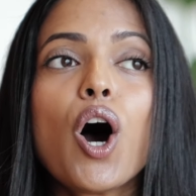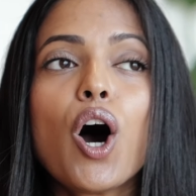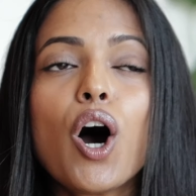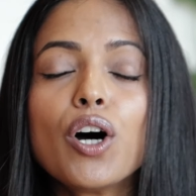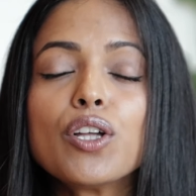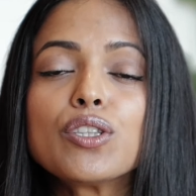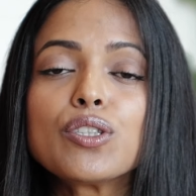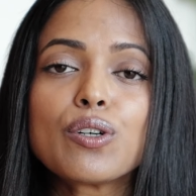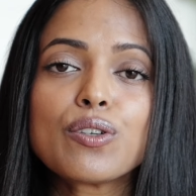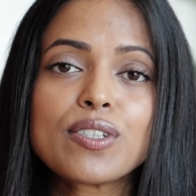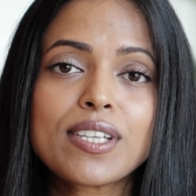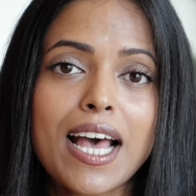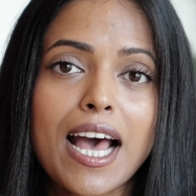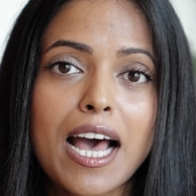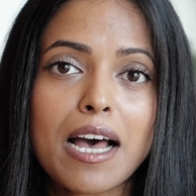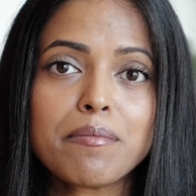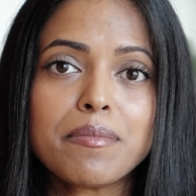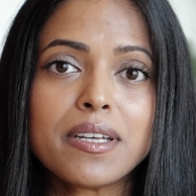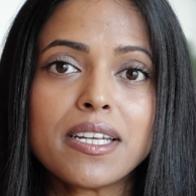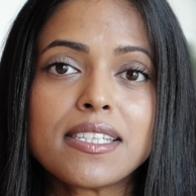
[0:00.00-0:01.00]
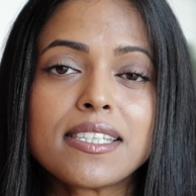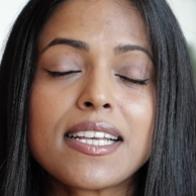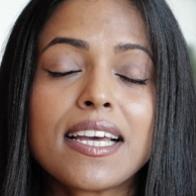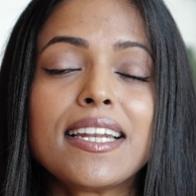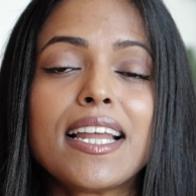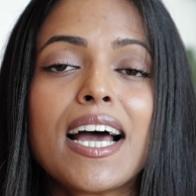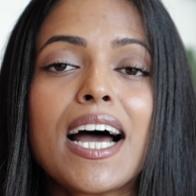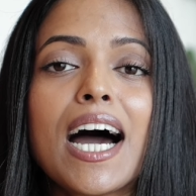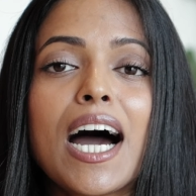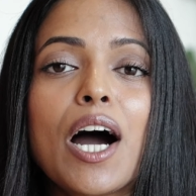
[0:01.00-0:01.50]
on those habits
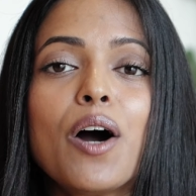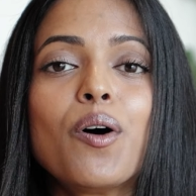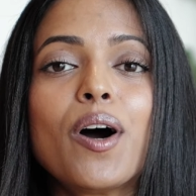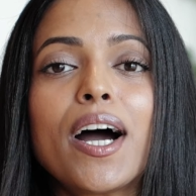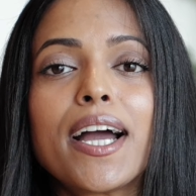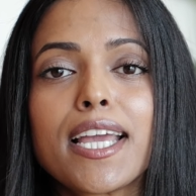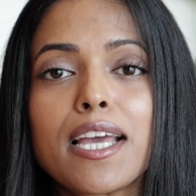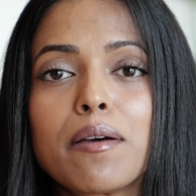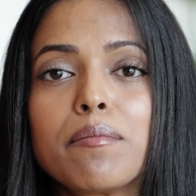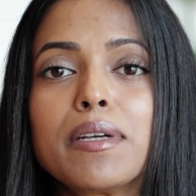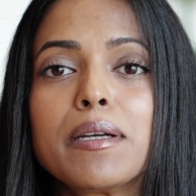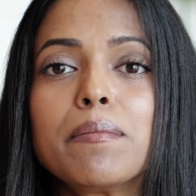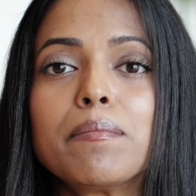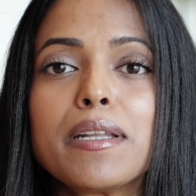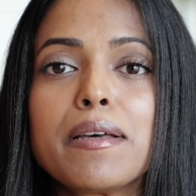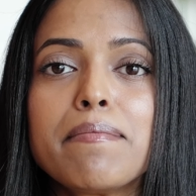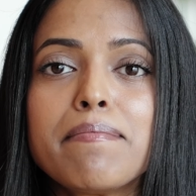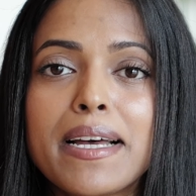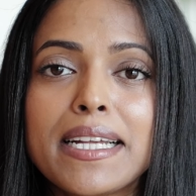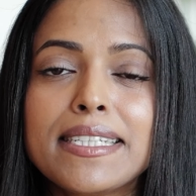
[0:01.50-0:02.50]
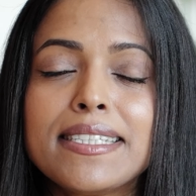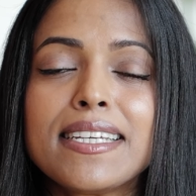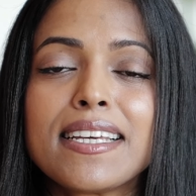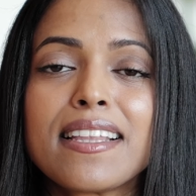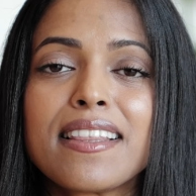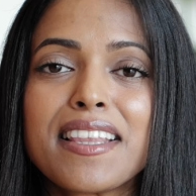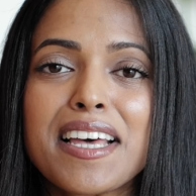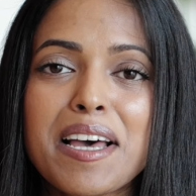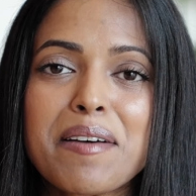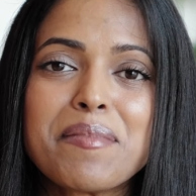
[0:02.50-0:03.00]
and how I am
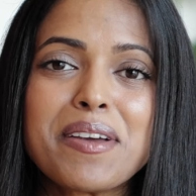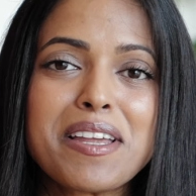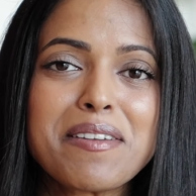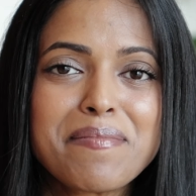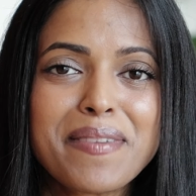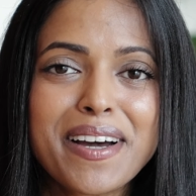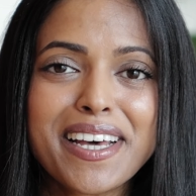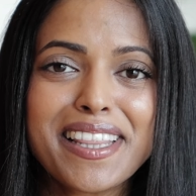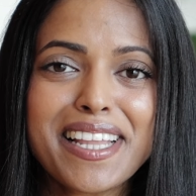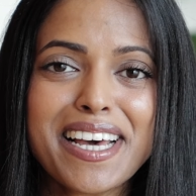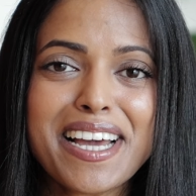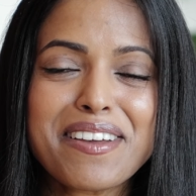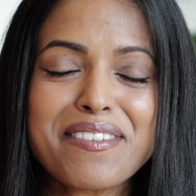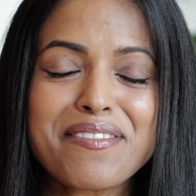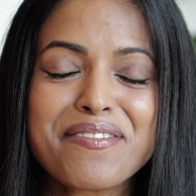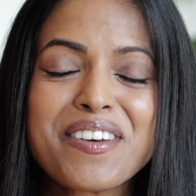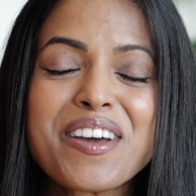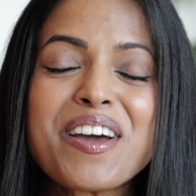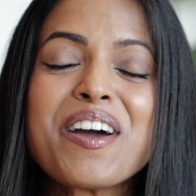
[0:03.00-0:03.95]
implementing them in my life.